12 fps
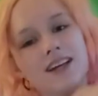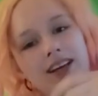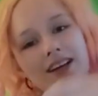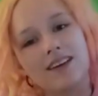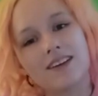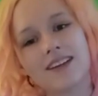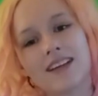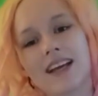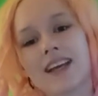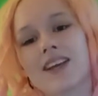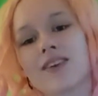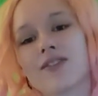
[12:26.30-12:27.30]
and uh,
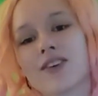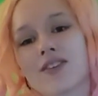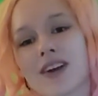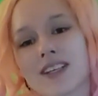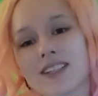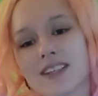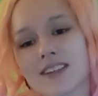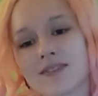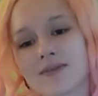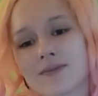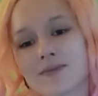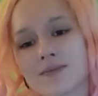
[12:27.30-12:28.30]
thank you for watching